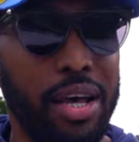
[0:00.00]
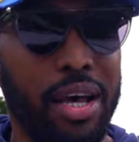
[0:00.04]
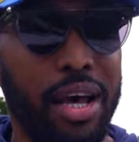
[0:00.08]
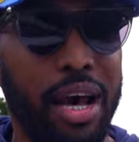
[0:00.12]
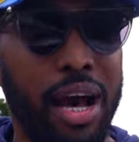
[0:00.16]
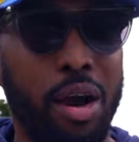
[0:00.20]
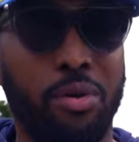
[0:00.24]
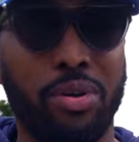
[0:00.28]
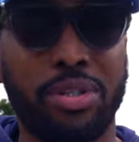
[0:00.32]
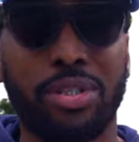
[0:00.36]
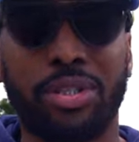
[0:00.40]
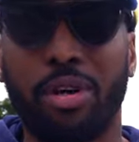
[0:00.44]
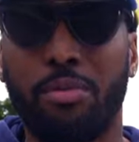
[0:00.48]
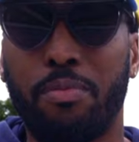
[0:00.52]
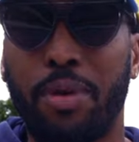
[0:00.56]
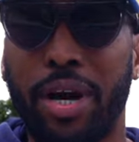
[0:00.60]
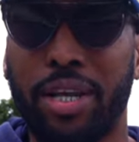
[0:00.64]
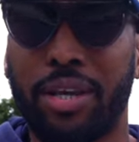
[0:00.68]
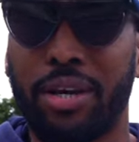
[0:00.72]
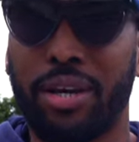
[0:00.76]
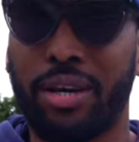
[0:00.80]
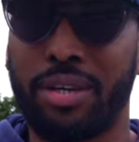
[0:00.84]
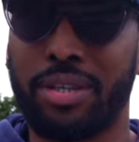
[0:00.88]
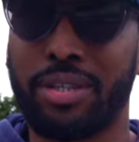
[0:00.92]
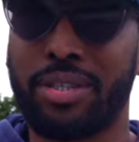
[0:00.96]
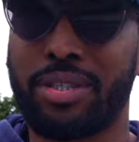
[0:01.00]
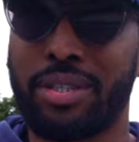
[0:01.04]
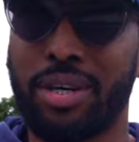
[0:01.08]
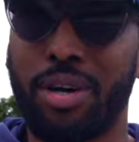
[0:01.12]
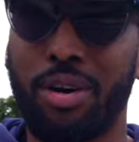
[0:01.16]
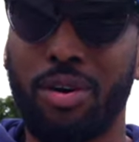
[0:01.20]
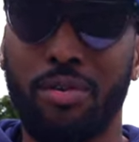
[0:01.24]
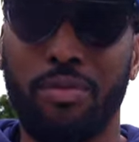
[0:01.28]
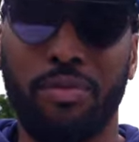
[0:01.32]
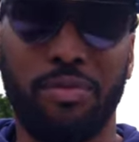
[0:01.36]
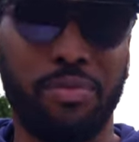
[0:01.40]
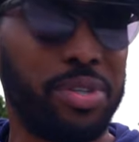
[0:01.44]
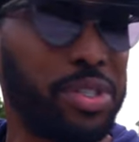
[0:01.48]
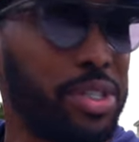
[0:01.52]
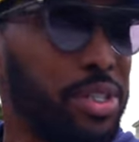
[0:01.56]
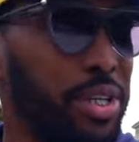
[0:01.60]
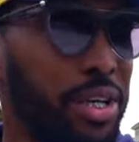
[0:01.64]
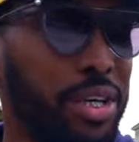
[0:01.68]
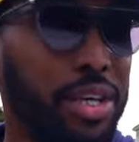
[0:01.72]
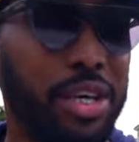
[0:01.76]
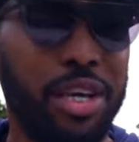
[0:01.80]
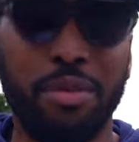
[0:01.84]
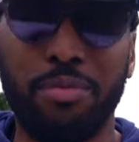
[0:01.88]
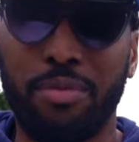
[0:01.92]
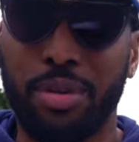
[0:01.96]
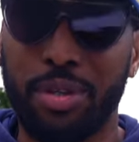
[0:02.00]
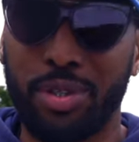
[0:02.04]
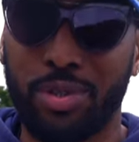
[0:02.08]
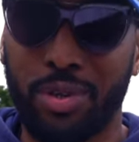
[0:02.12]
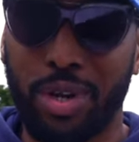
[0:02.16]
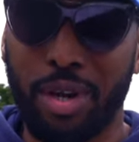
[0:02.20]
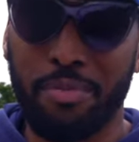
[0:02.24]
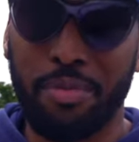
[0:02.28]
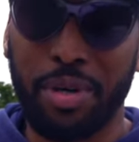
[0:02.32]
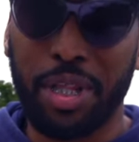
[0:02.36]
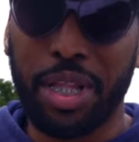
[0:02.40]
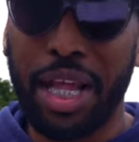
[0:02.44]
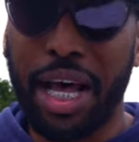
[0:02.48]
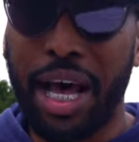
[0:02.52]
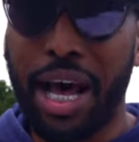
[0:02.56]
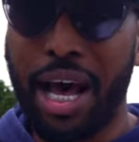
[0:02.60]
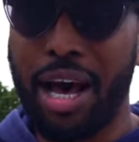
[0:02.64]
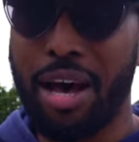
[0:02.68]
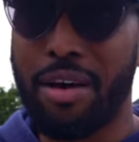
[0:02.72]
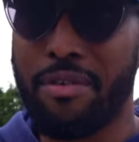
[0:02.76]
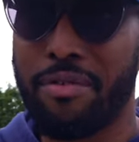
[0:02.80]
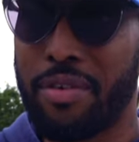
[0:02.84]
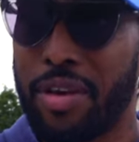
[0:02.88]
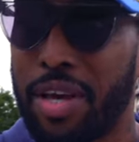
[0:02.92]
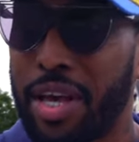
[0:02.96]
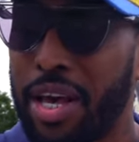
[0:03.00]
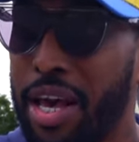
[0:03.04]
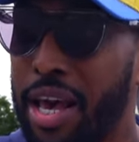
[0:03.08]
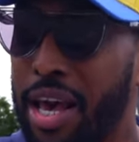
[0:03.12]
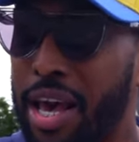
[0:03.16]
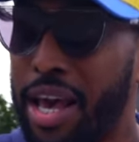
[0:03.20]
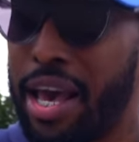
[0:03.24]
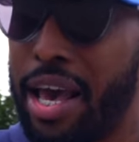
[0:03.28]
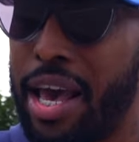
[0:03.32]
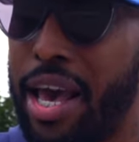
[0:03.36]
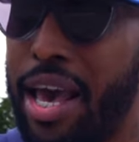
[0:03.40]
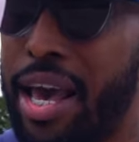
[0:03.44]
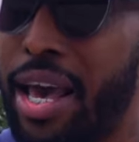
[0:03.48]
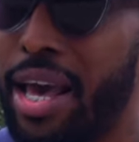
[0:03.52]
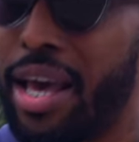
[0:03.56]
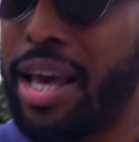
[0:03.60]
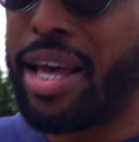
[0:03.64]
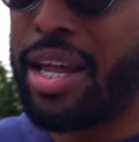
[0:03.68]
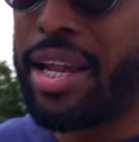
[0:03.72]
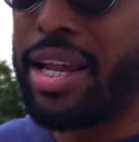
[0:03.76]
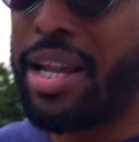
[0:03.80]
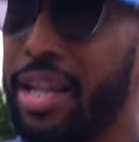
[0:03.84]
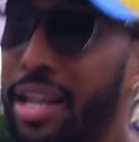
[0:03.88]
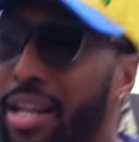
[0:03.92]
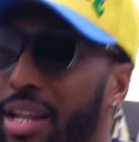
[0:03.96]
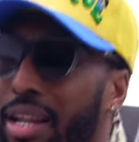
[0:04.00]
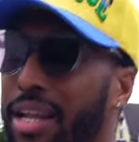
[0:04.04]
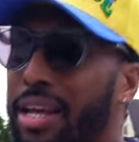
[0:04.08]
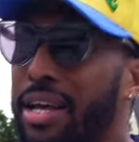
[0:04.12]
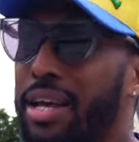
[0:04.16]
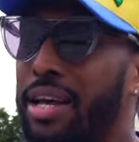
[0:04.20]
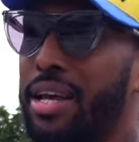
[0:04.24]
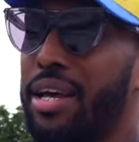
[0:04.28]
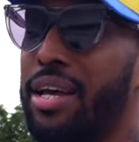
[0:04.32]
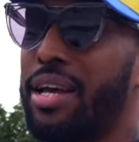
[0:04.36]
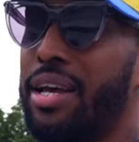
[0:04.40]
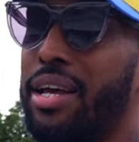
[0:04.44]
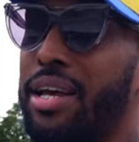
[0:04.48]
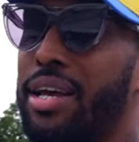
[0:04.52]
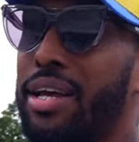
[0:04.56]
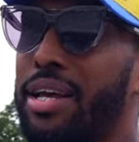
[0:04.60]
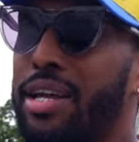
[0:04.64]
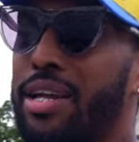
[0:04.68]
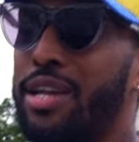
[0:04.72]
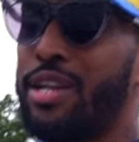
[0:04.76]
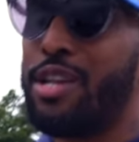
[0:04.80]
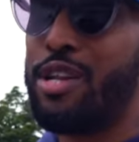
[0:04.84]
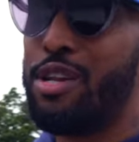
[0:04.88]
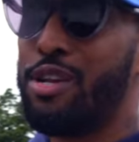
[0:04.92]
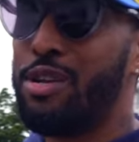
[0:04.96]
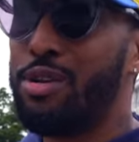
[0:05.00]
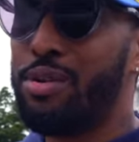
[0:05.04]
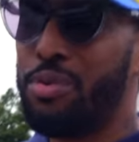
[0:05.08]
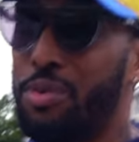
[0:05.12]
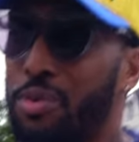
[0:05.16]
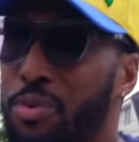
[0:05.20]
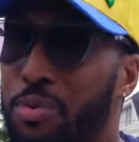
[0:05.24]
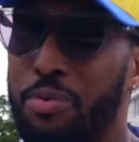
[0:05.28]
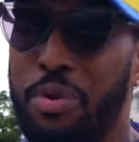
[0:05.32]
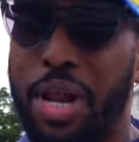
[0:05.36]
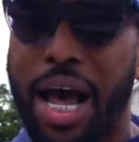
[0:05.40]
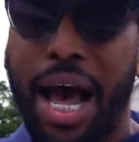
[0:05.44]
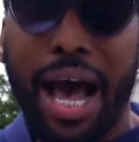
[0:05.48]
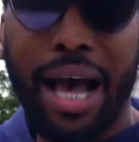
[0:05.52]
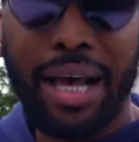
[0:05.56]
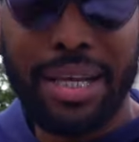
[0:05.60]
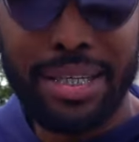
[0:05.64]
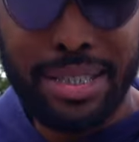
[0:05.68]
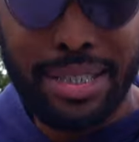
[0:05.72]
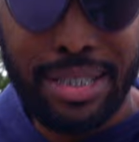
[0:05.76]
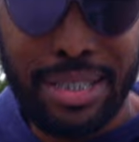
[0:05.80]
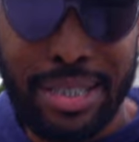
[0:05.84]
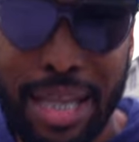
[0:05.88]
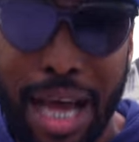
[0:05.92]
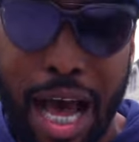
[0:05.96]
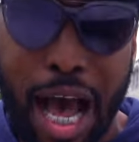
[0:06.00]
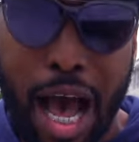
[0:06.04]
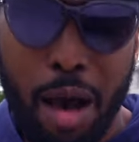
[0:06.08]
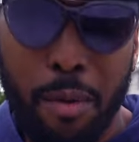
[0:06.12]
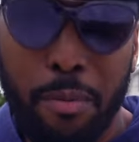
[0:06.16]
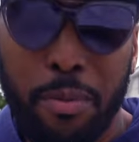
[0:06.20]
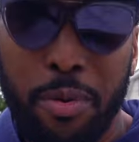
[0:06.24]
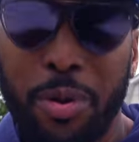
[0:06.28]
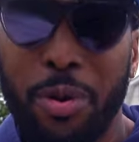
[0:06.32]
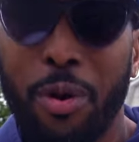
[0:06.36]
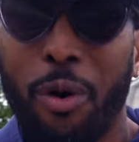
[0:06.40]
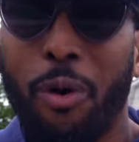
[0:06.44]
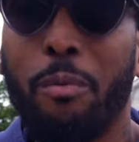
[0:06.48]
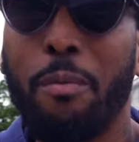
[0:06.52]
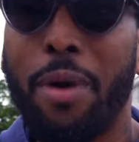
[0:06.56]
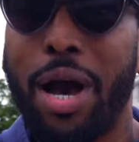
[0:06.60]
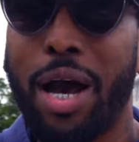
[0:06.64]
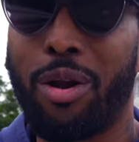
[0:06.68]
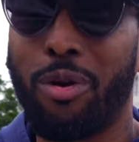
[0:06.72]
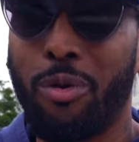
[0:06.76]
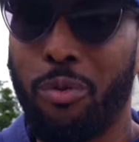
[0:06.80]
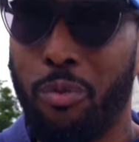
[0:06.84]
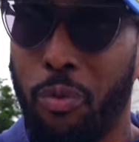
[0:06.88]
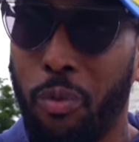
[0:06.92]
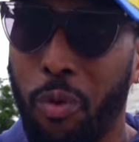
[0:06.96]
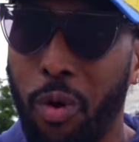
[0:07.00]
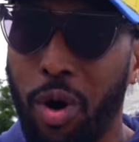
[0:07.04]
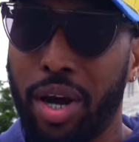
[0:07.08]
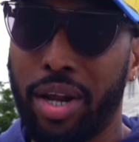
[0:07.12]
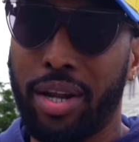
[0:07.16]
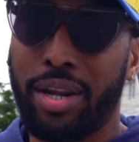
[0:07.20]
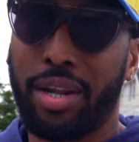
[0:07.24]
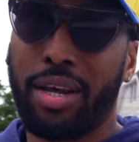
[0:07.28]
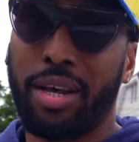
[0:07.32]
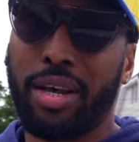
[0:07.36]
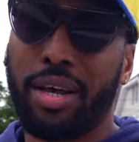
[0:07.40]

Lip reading: I would tell my younger self to keep the dream alive and do not stop no matter what.